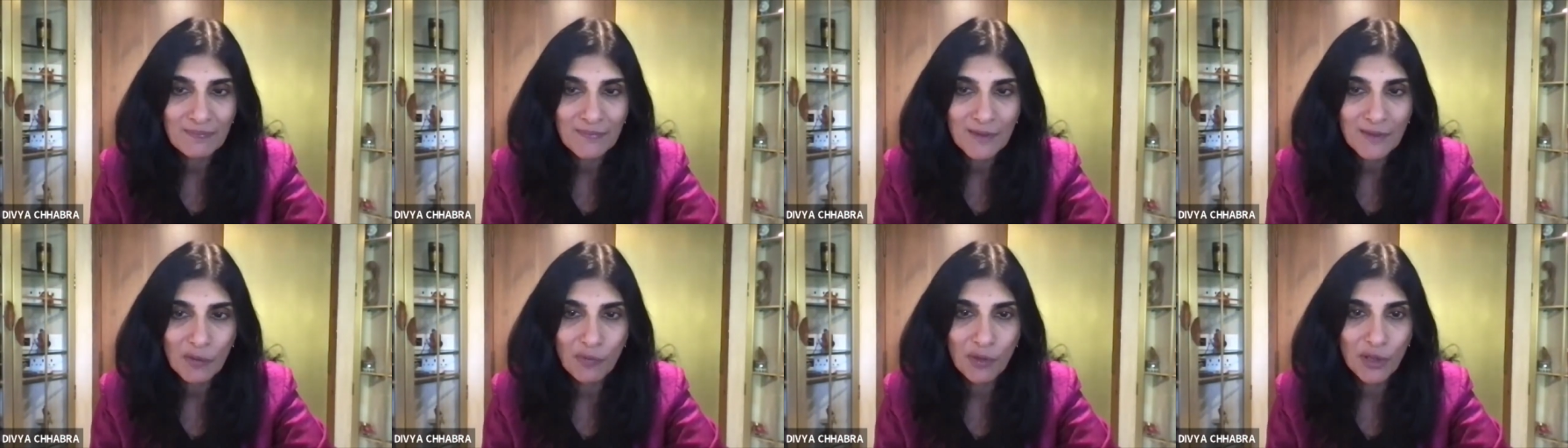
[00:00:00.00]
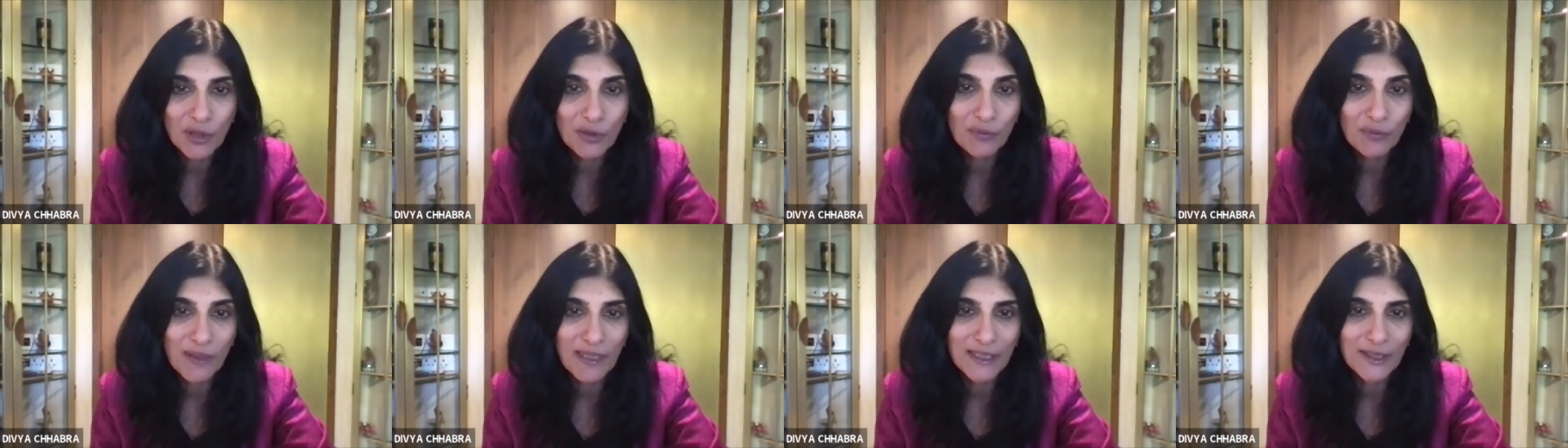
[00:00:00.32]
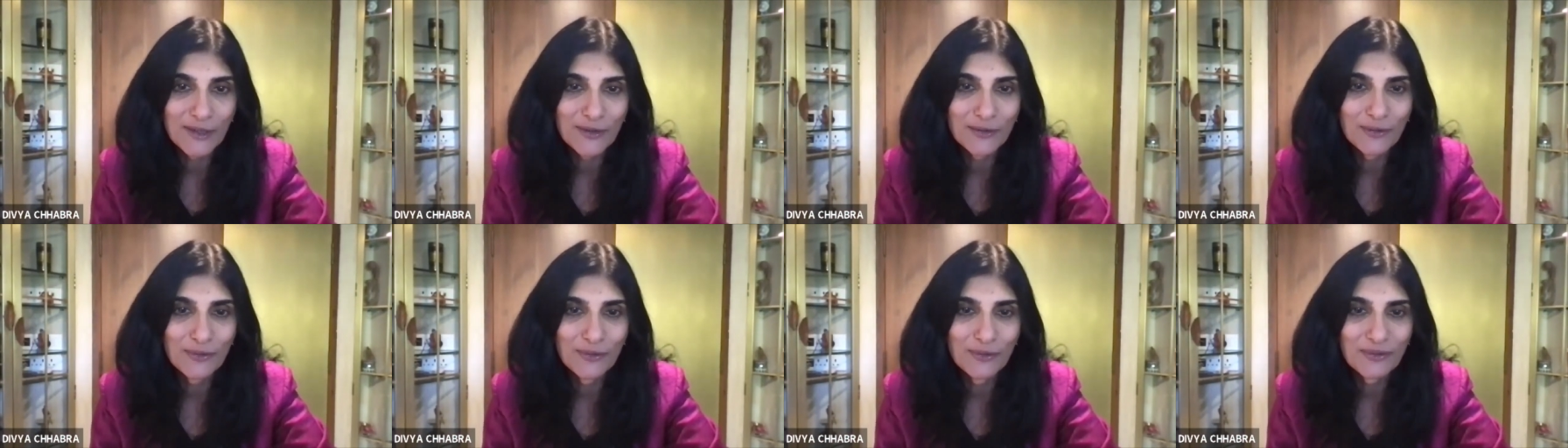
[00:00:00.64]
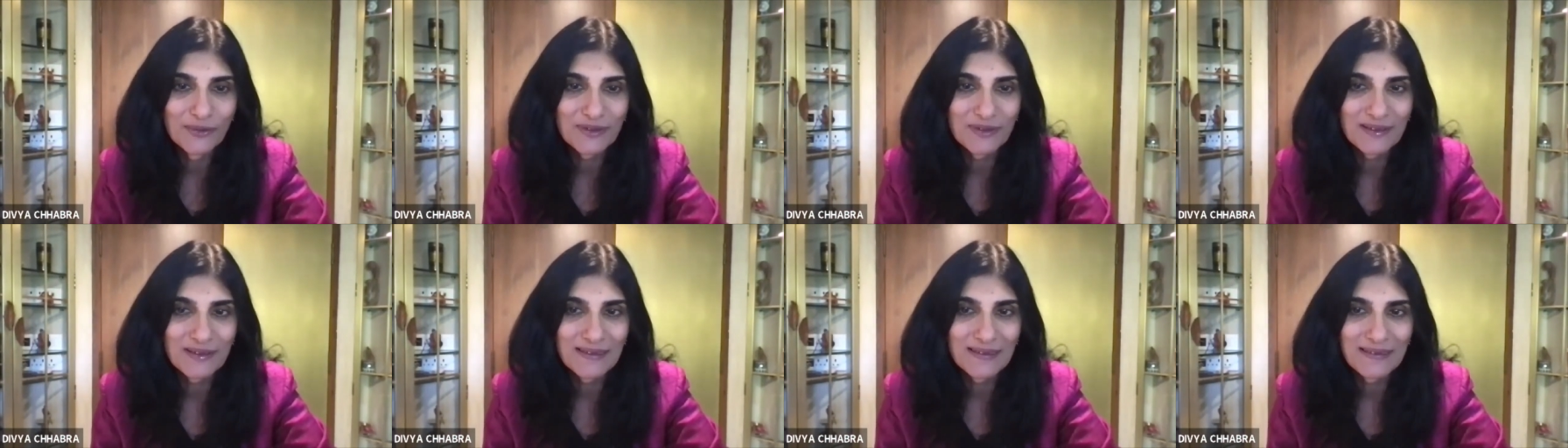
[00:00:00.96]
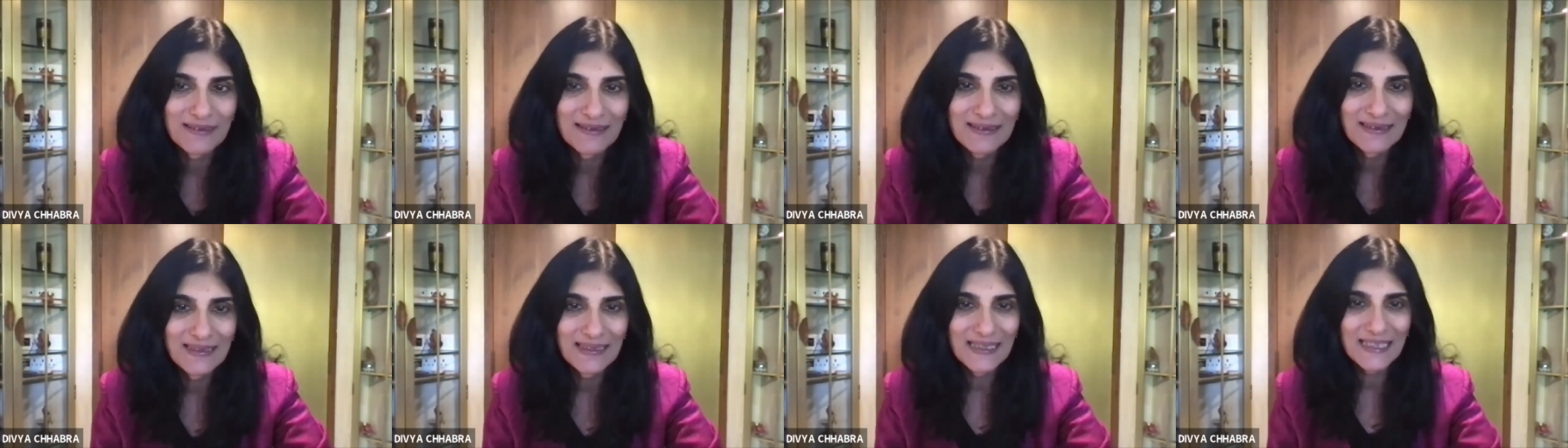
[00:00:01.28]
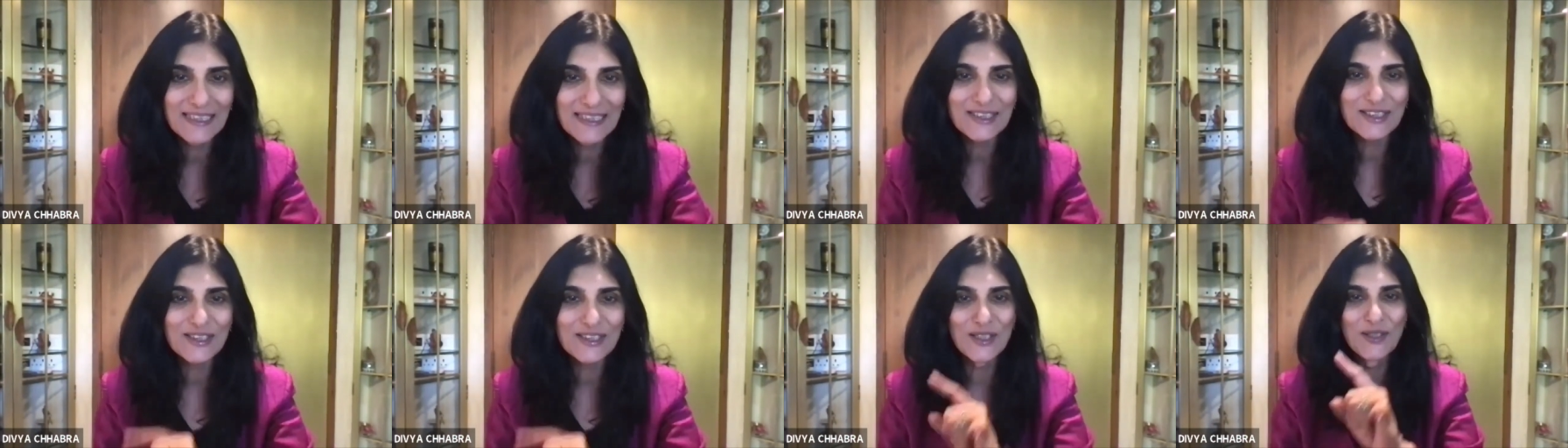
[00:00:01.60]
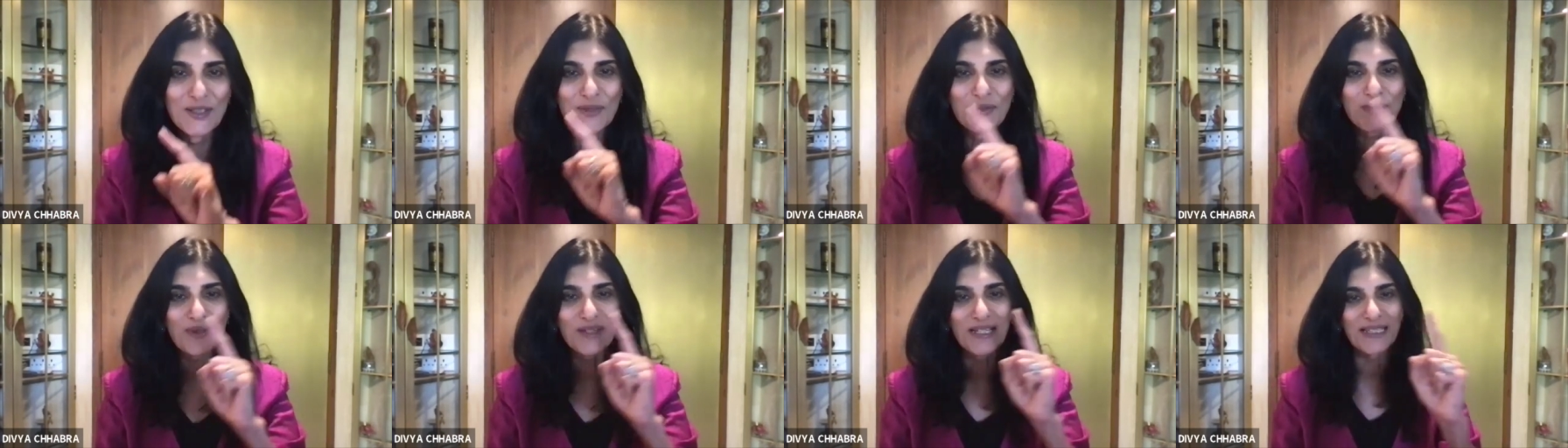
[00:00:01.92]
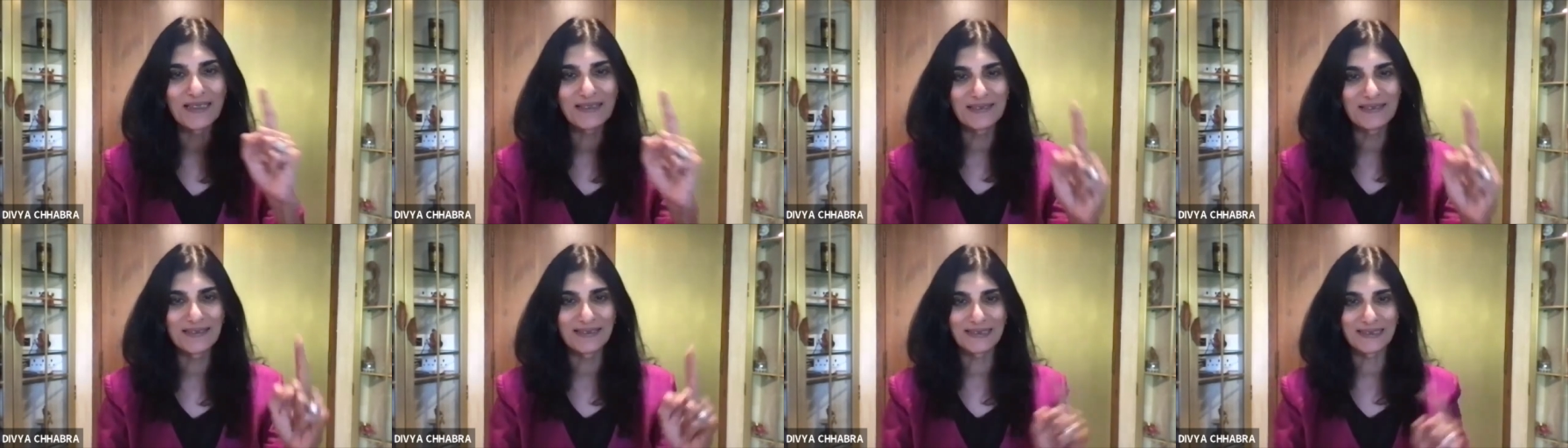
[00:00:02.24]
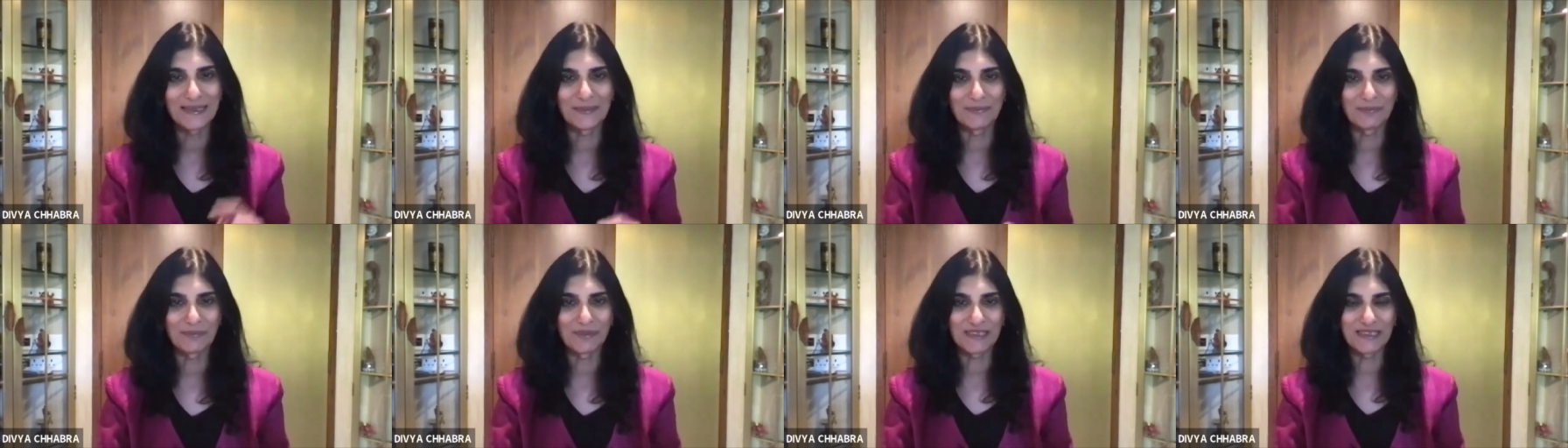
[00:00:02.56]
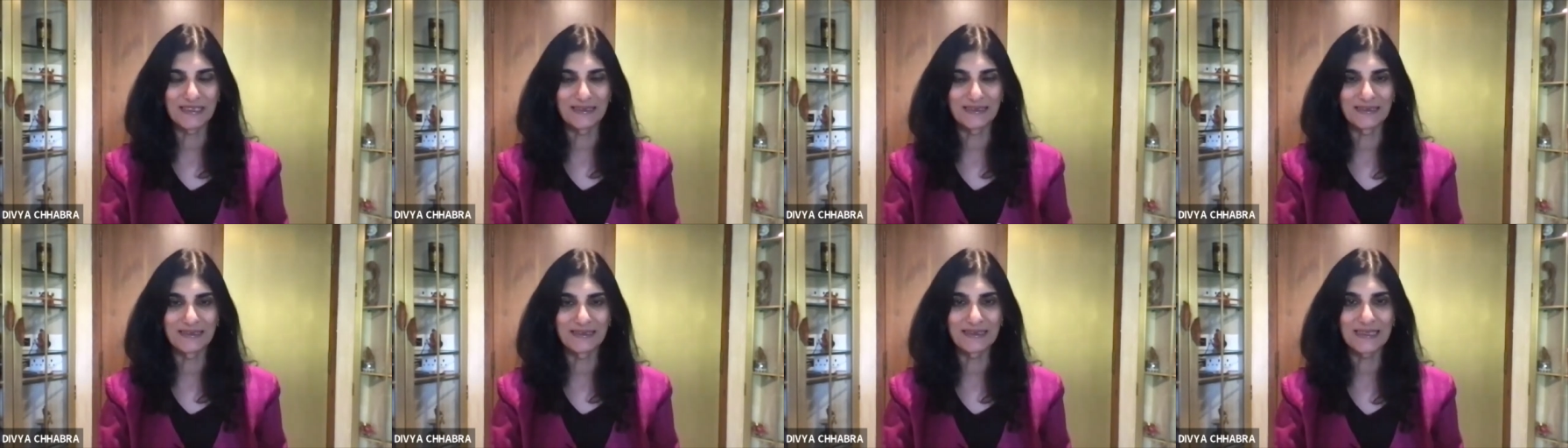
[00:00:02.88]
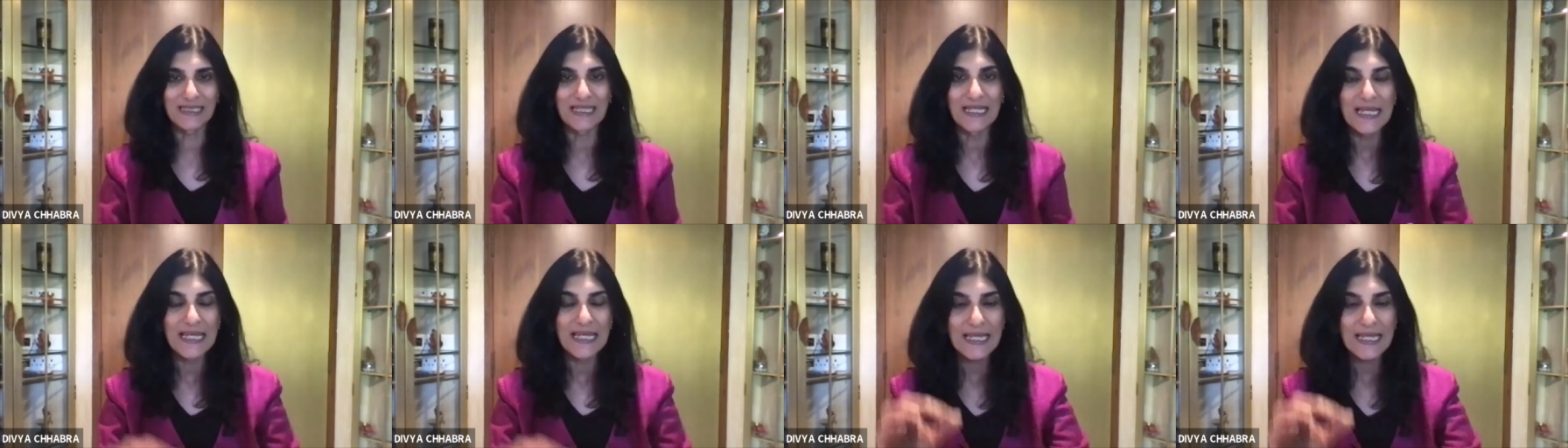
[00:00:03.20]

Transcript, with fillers: What do I do? Let's look at the substance.